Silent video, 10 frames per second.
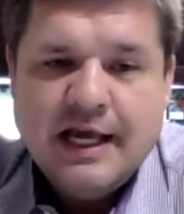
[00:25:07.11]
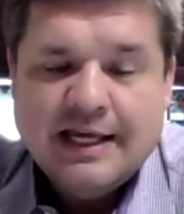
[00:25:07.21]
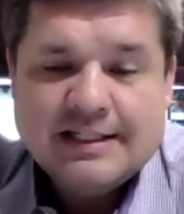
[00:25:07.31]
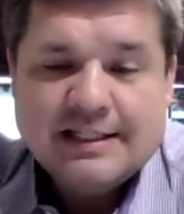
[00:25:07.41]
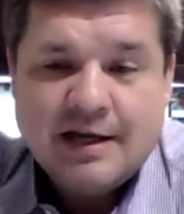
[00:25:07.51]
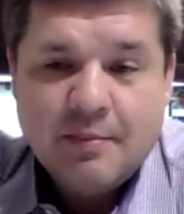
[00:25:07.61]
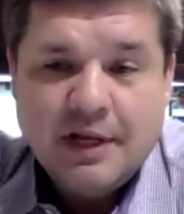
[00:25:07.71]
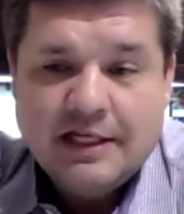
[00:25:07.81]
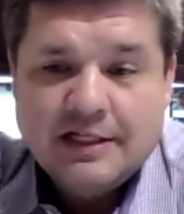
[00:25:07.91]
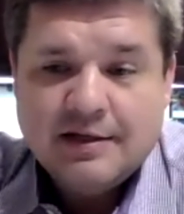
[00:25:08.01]
is
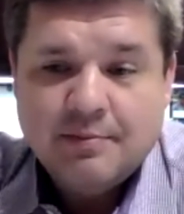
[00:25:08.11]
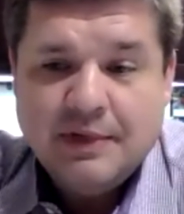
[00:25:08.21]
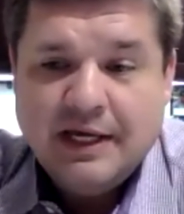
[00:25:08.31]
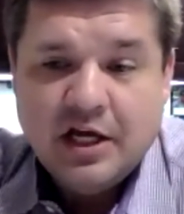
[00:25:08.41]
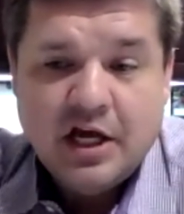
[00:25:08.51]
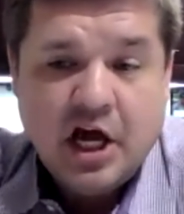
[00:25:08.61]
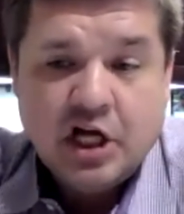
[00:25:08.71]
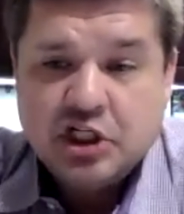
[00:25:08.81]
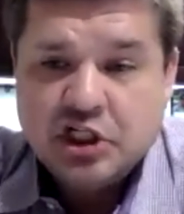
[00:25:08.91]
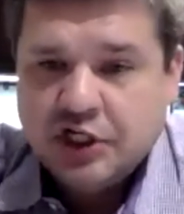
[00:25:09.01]
somebody to be a
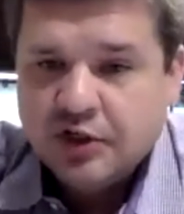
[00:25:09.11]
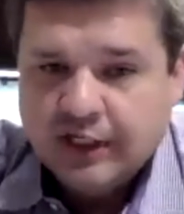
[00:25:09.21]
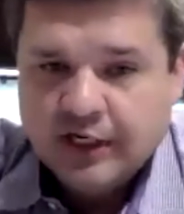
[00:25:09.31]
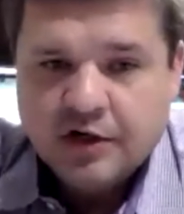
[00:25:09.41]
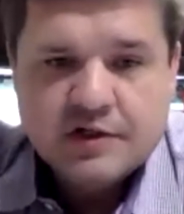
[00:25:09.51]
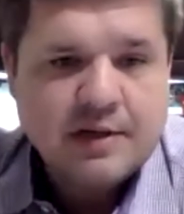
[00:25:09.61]
cheerleader,